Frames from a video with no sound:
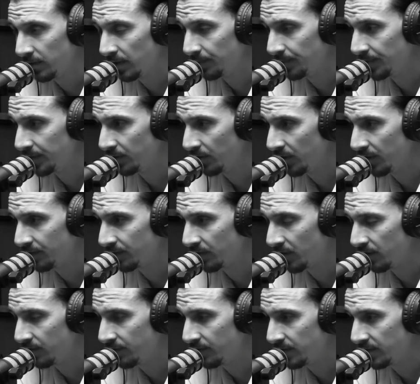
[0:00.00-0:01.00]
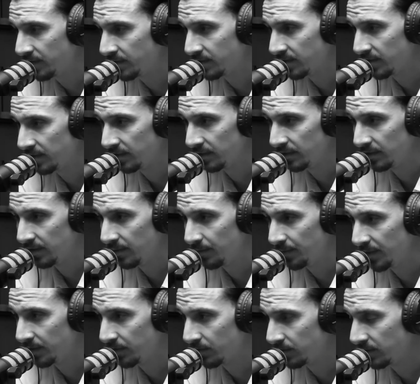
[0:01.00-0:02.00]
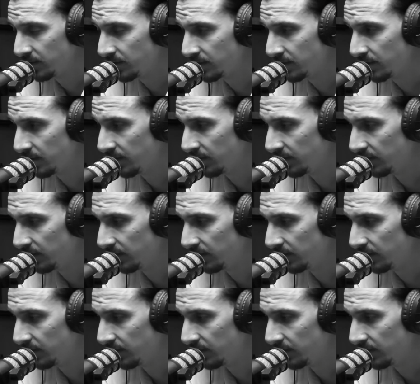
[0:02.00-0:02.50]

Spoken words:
I mean, you have confidence, then the mental is there,